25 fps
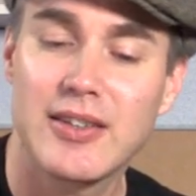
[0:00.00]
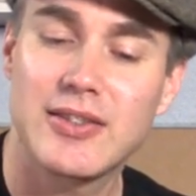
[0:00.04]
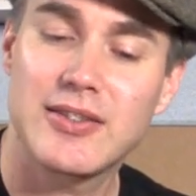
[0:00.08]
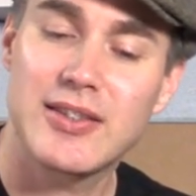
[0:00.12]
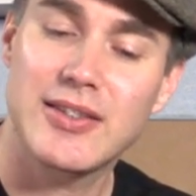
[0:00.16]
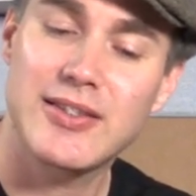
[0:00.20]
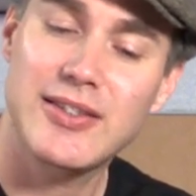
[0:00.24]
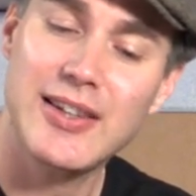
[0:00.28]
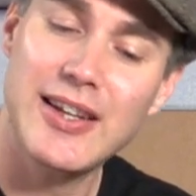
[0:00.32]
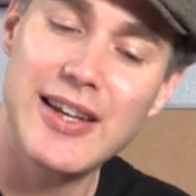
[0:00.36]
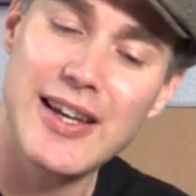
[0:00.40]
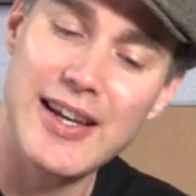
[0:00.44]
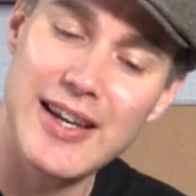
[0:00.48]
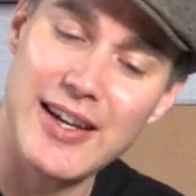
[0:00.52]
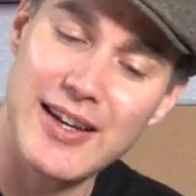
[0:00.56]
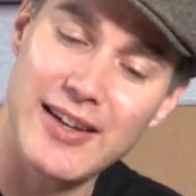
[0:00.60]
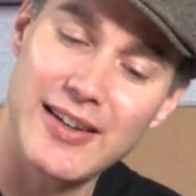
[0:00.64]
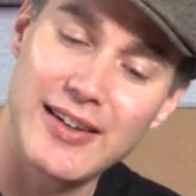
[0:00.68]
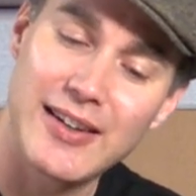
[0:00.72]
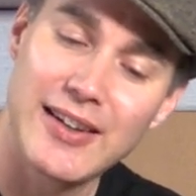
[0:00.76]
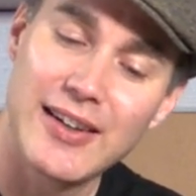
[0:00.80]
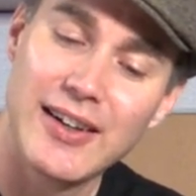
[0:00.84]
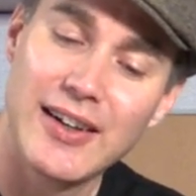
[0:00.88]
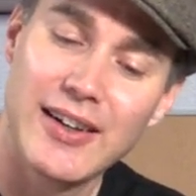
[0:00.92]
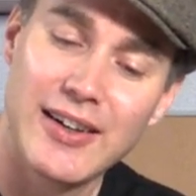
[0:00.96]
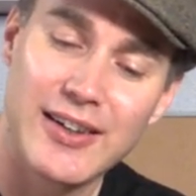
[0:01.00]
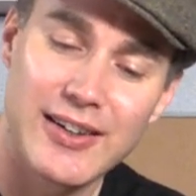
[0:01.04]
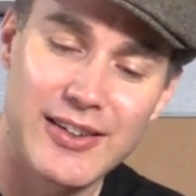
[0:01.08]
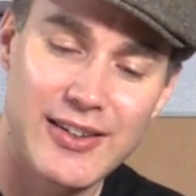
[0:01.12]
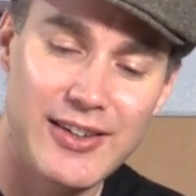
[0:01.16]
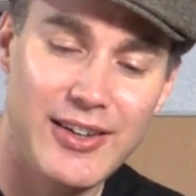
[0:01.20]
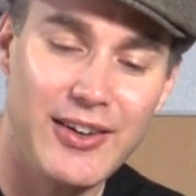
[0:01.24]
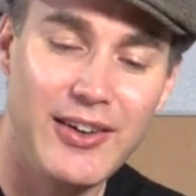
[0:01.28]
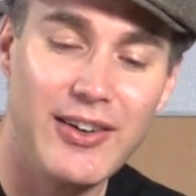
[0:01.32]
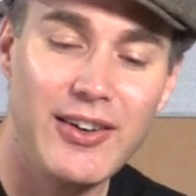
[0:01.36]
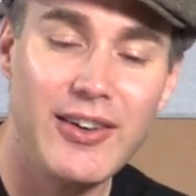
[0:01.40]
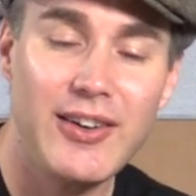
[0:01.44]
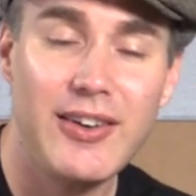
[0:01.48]
to D,
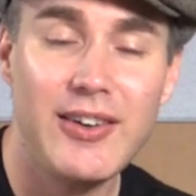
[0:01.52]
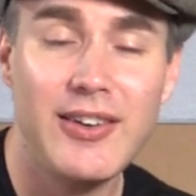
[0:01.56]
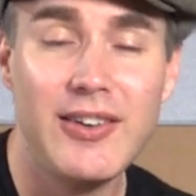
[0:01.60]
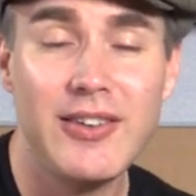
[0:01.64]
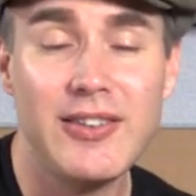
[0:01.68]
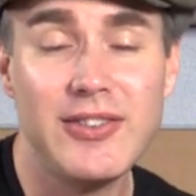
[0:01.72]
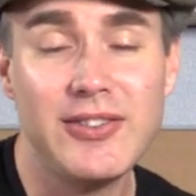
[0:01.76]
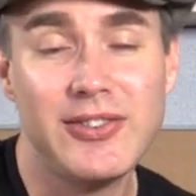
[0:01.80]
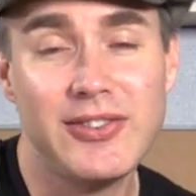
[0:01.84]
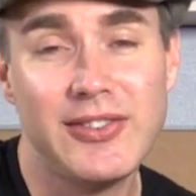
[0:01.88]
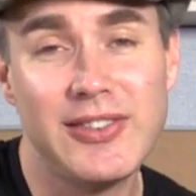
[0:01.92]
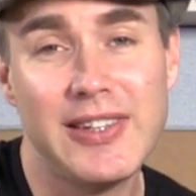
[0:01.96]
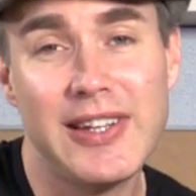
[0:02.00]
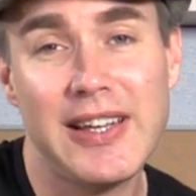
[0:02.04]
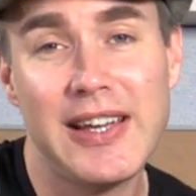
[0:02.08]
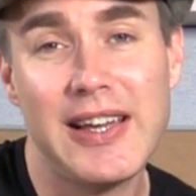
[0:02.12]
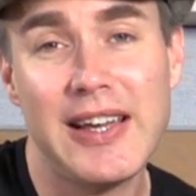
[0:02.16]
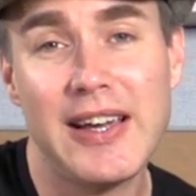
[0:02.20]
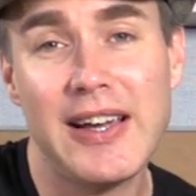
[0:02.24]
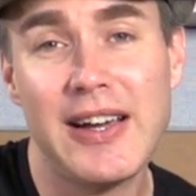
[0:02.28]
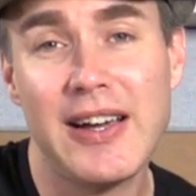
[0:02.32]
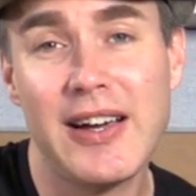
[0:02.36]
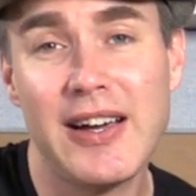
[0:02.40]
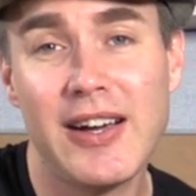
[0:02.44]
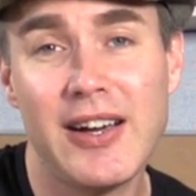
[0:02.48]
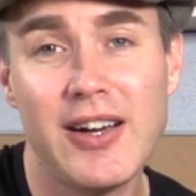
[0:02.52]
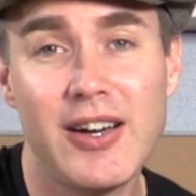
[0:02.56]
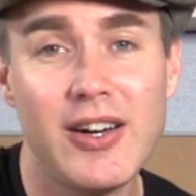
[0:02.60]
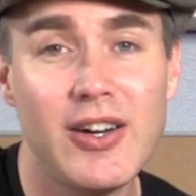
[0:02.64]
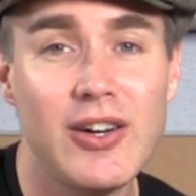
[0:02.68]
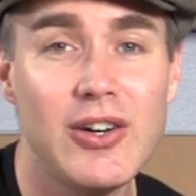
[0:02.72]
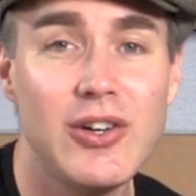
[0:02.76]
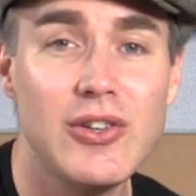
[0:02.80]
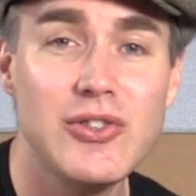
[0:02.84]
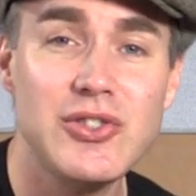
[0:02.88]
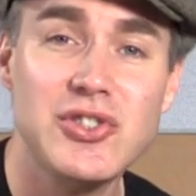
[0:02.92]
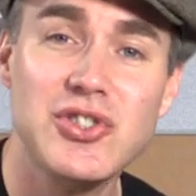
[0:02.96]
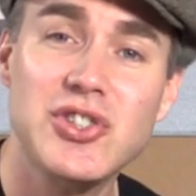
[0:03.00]
'cause
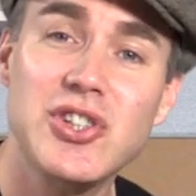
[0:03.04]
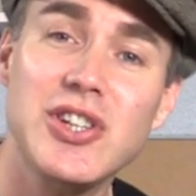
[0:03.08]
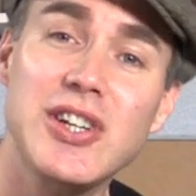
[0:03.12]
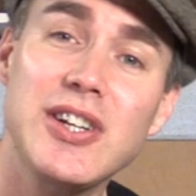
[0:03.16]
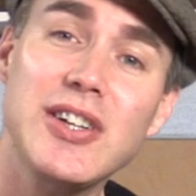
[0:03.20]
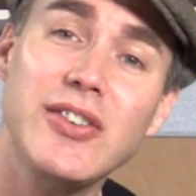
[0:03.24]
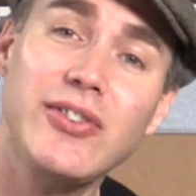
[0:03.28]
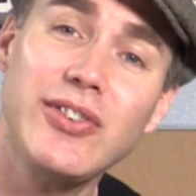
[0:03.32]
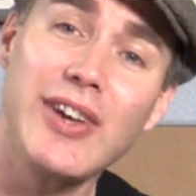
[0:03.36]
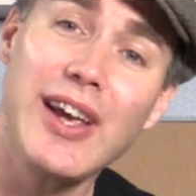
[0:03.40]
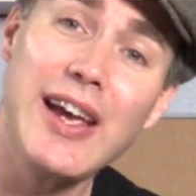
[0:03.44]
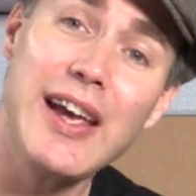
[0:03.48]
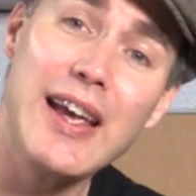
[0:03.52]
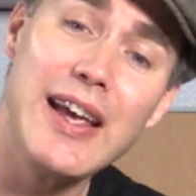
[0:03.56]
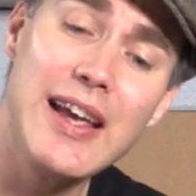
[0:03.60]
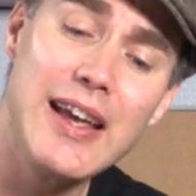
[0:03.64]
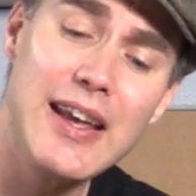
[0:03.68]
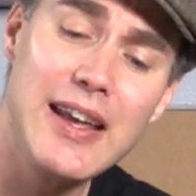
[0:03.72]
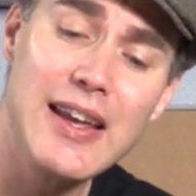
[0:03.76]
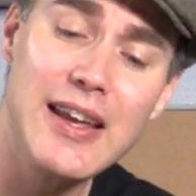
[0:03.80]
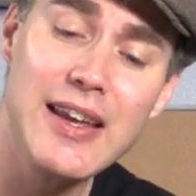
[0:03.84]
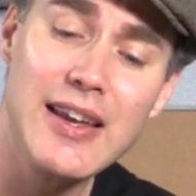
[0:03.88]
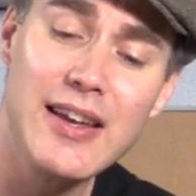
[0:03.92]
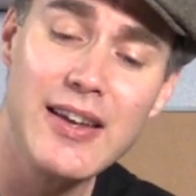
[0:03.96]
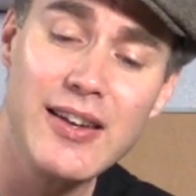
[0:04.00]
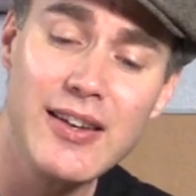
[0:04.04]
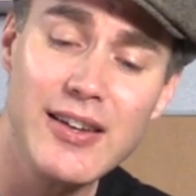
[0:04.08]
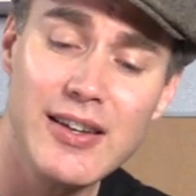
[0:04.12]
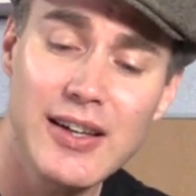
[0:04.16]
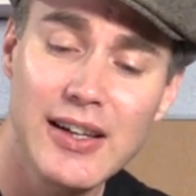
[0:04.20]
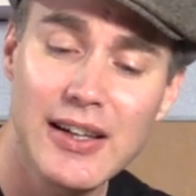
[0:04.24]
now she's A,